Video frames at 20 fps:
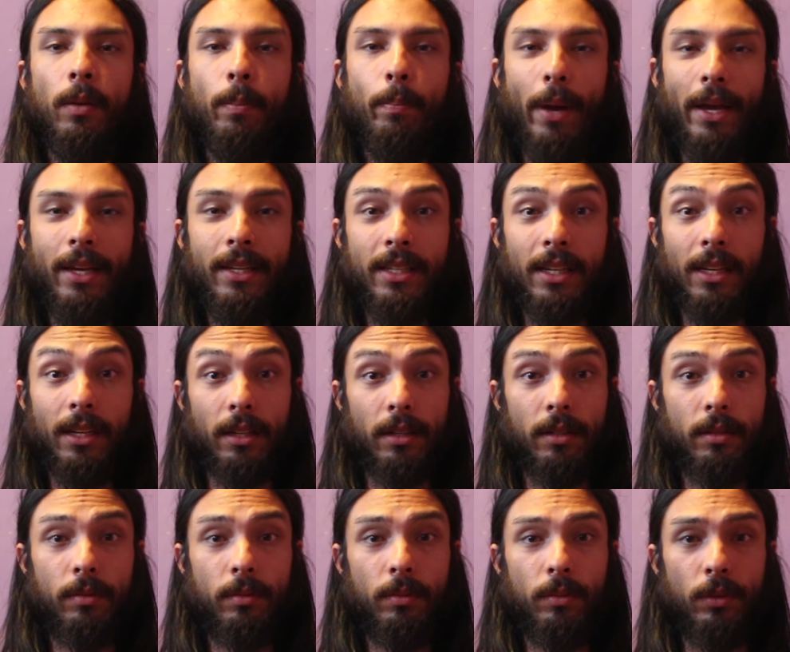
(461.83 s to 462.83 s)
Basic,
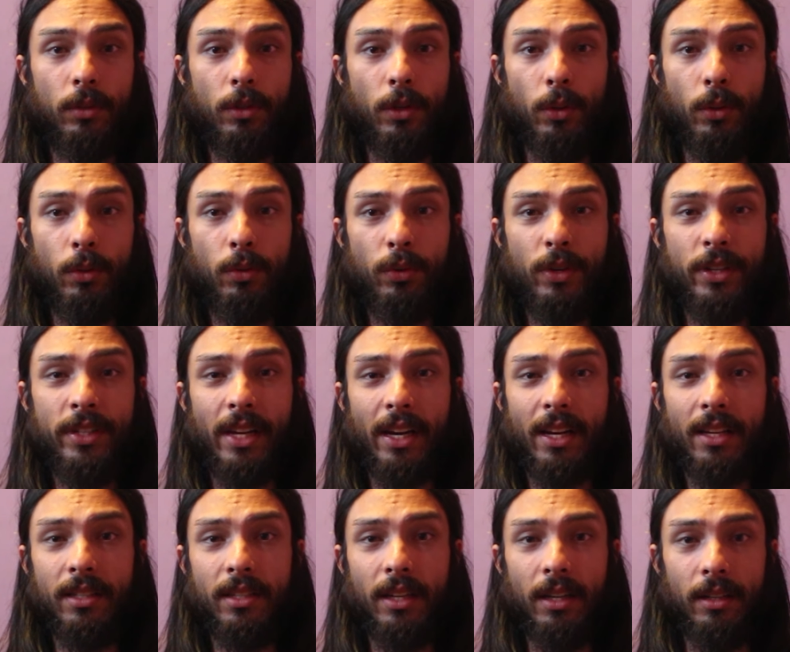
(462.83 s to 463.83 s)
do 3
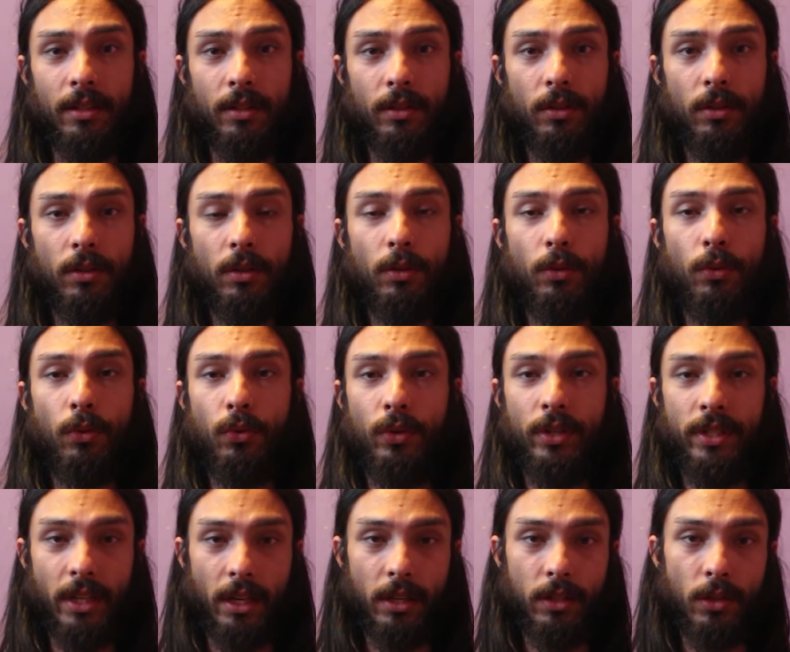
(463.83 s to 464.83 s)
seconds in, 3
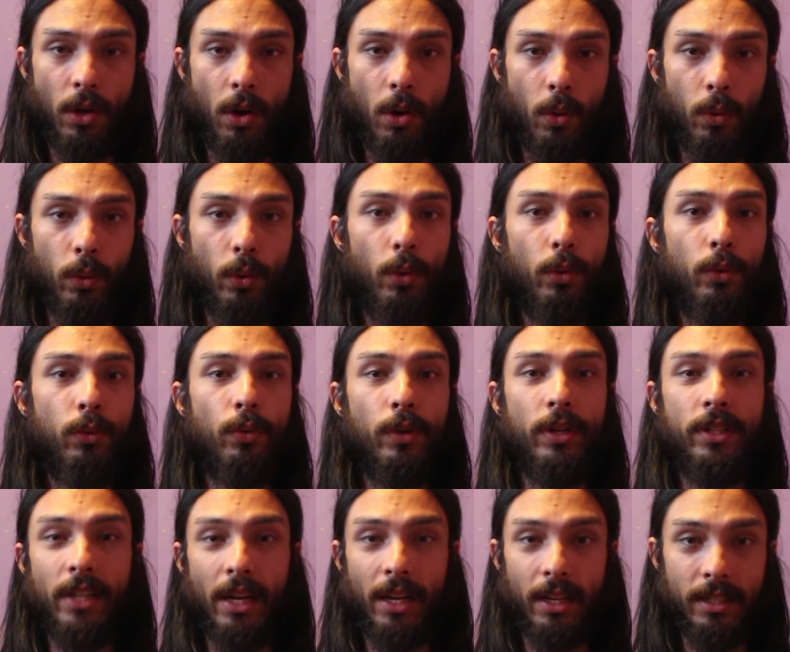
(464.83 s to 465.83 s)
seconds hold, 3
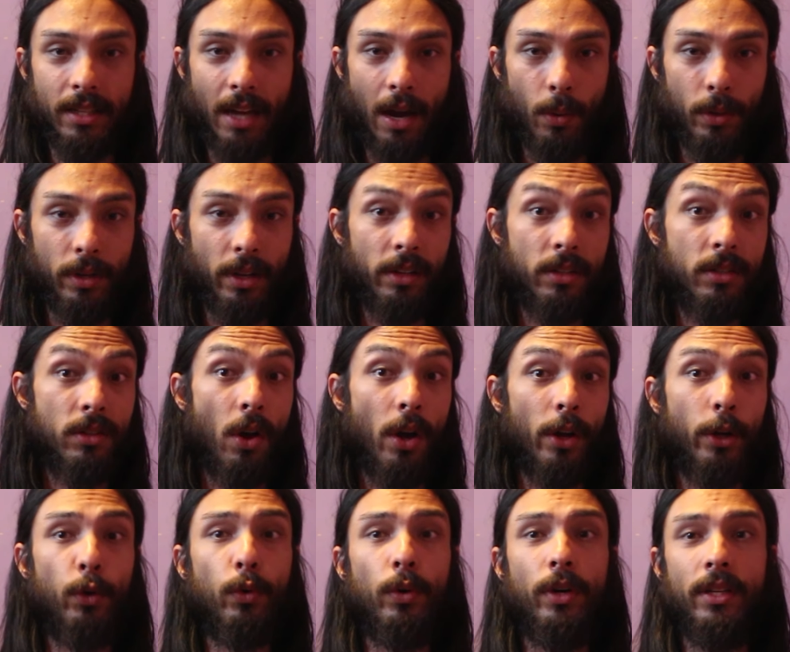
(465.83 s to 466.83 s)
seconds out, and then start
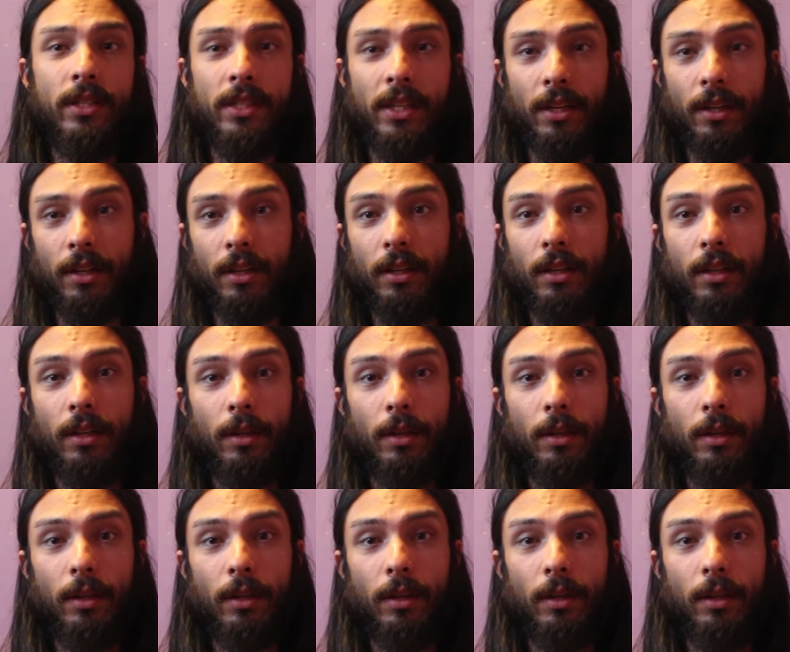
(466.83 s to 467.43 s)
increasing,